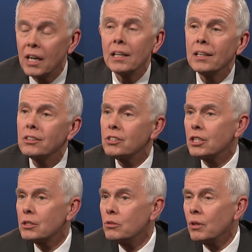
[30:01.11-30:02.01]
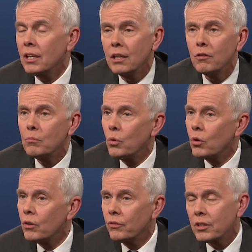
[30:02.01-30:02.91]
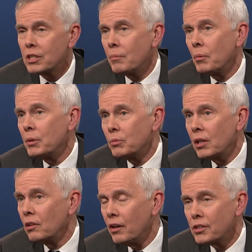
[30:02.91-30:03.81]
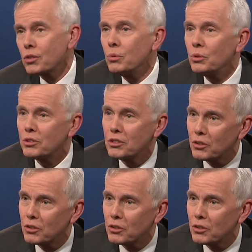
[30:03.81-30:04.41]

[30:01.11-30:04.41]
I'd like to see us doing even more, for example, between law schools and